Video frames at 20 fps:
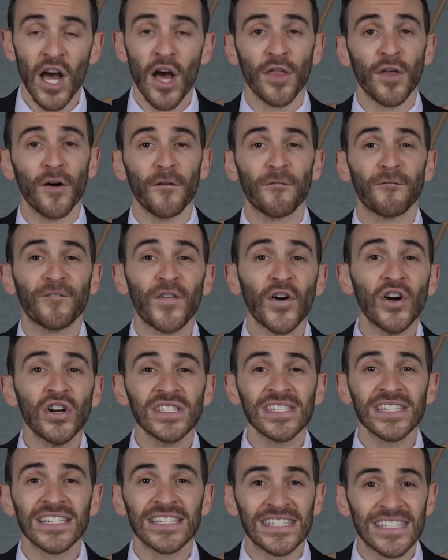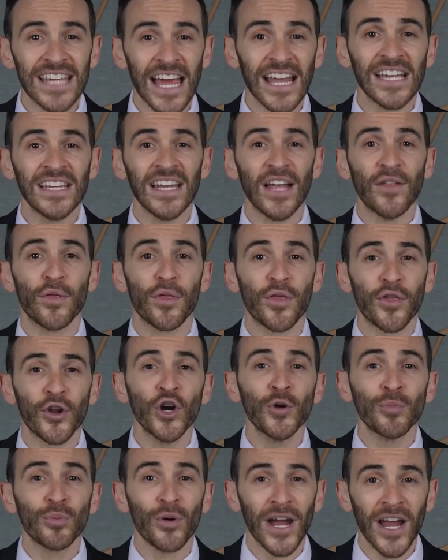the first, second, and
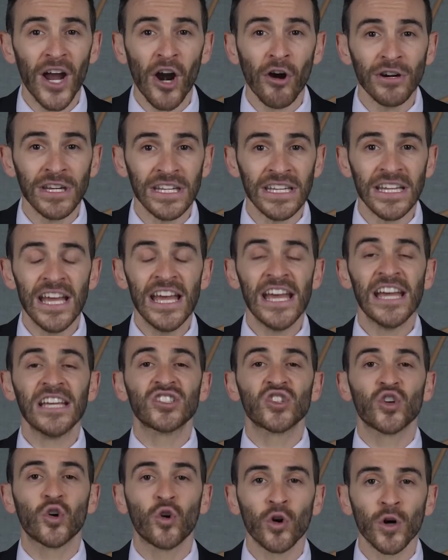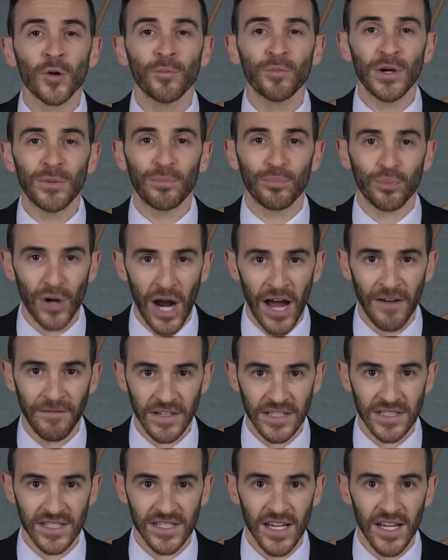third priority is corporate
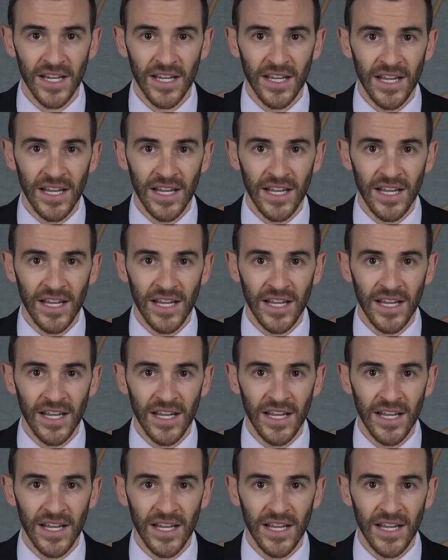profits.